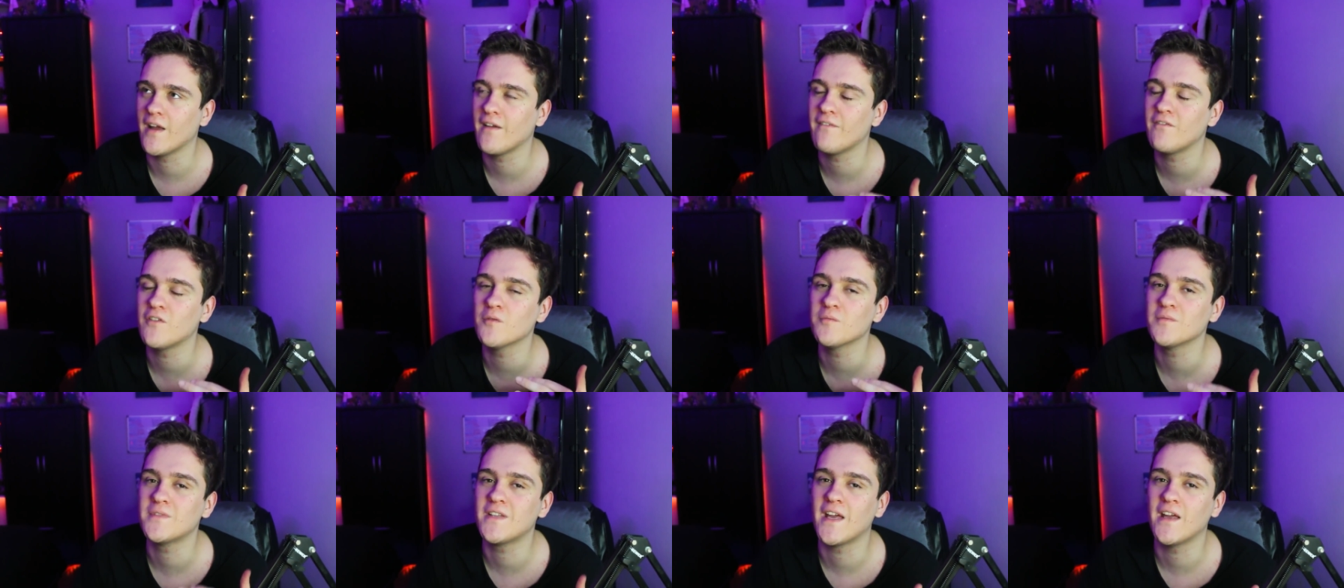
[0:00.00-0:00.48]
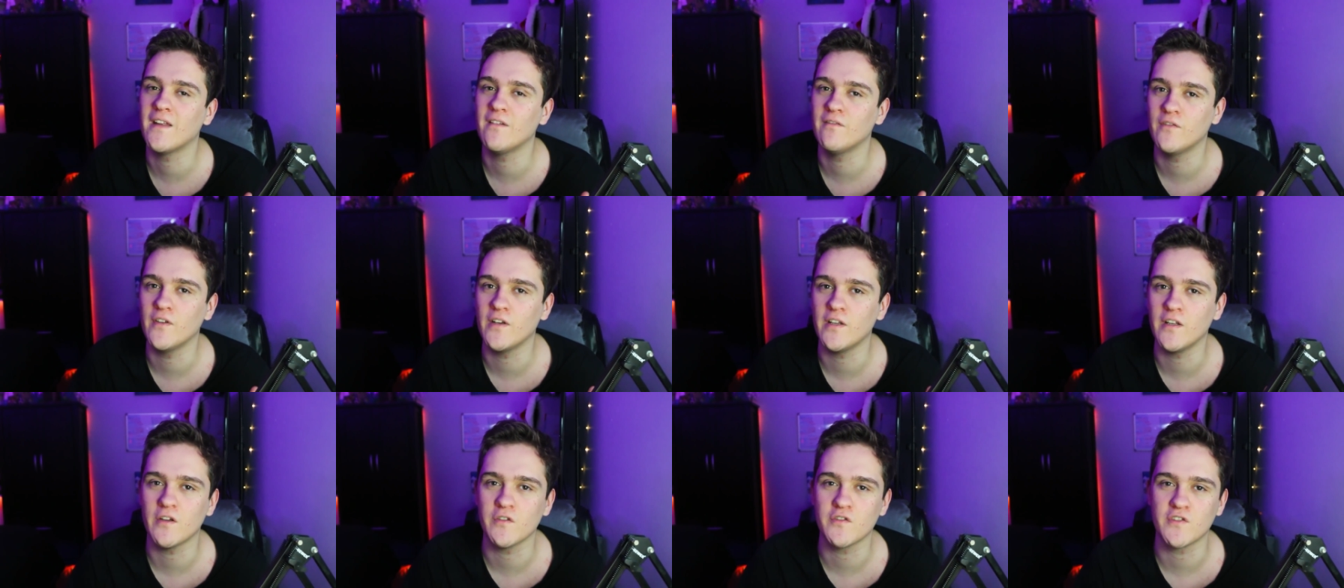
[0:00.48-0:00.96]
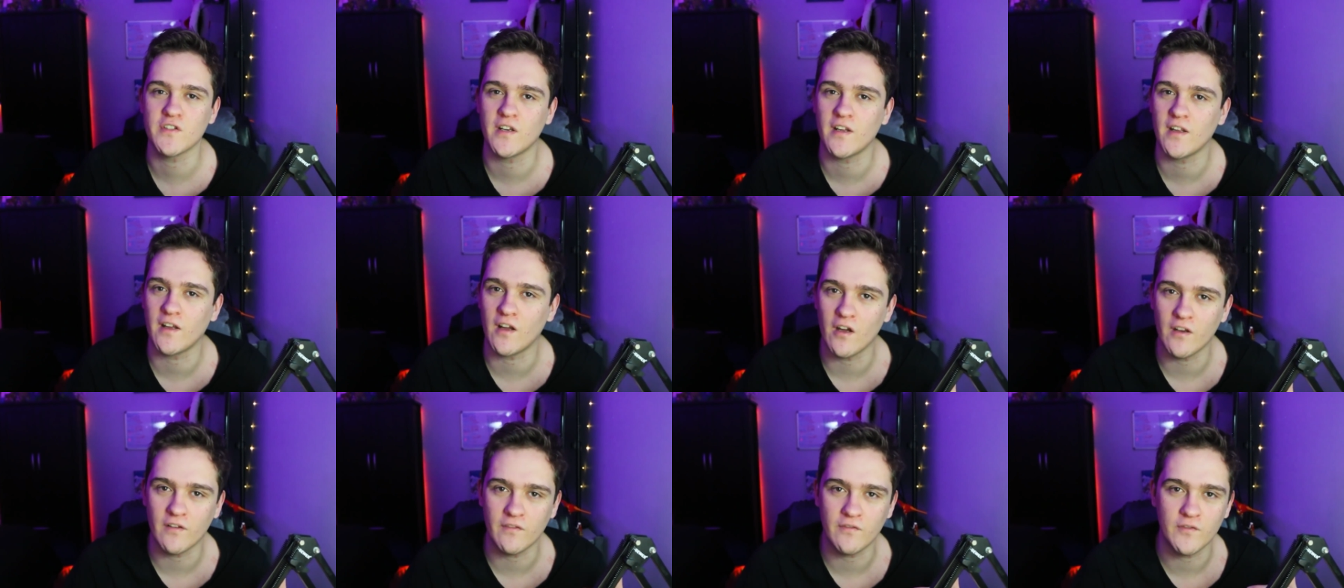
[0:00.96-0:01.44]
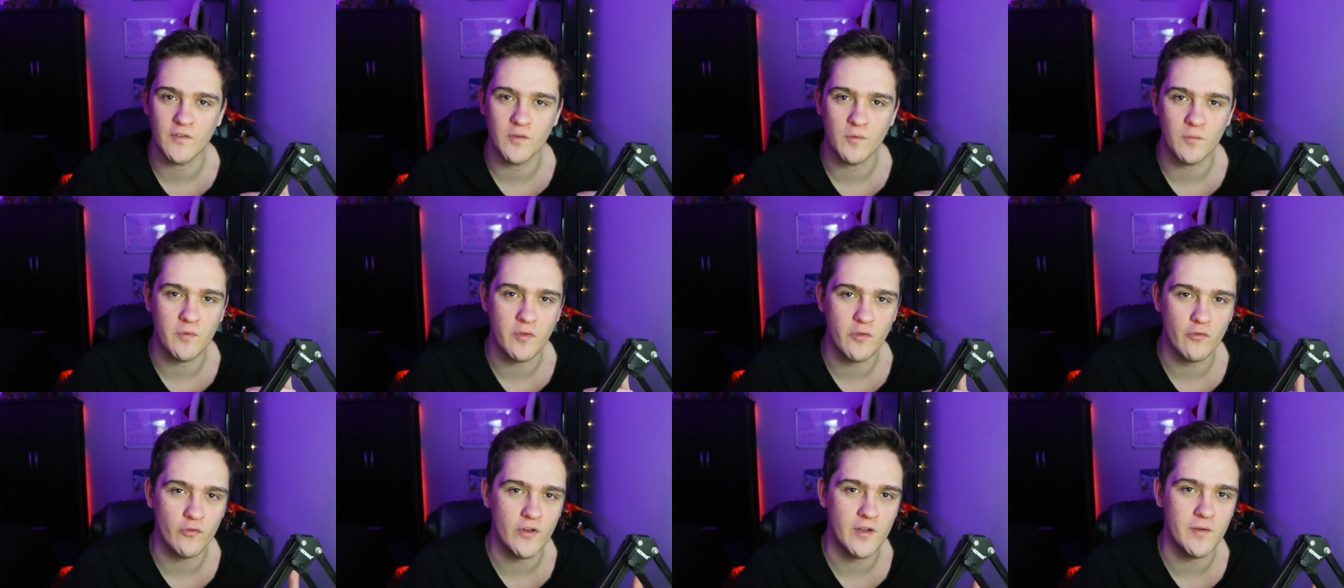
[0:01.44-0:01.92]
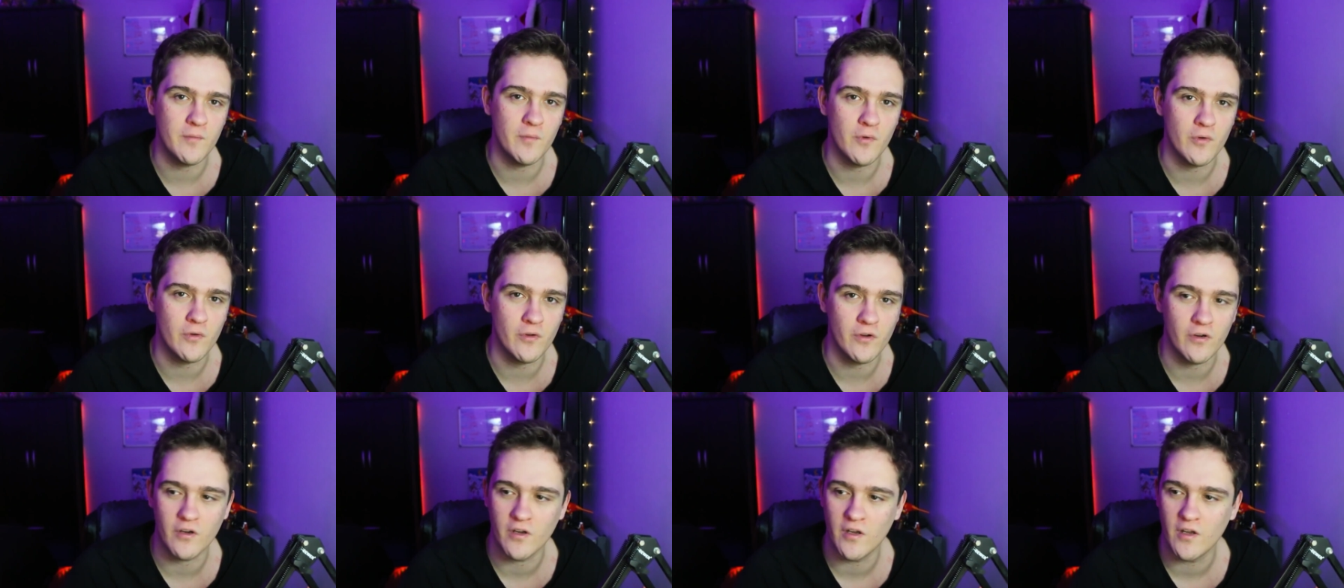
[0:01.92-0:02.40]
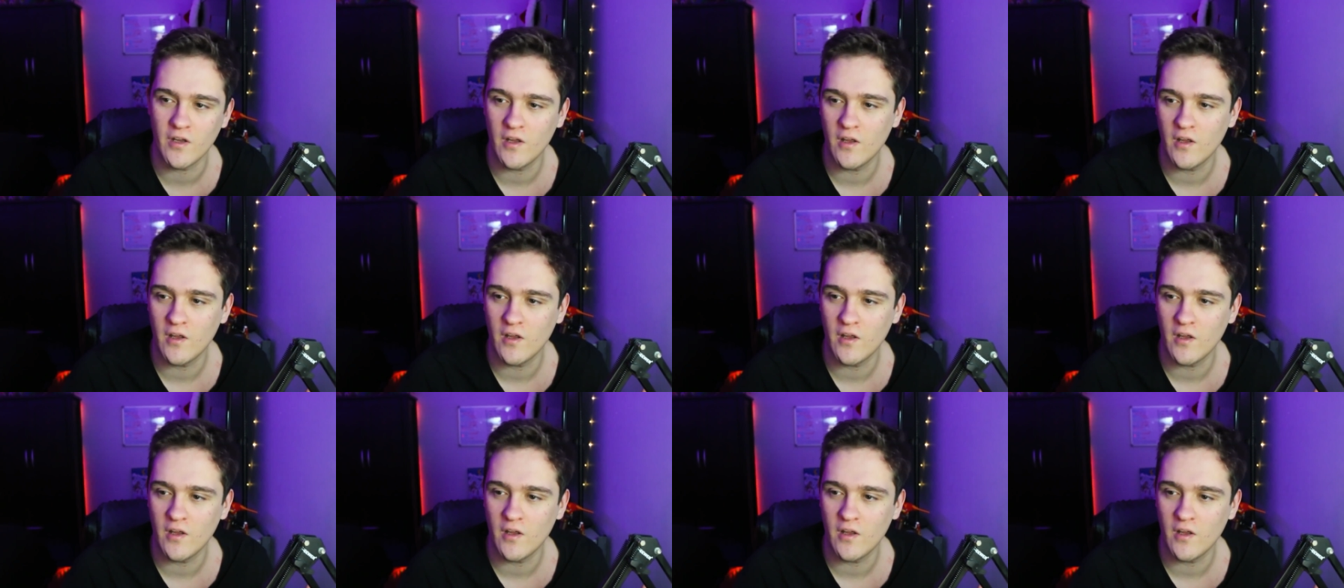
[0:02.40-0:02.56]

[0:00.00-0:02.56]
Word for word: I filmed 10 videos and I gotta film three more.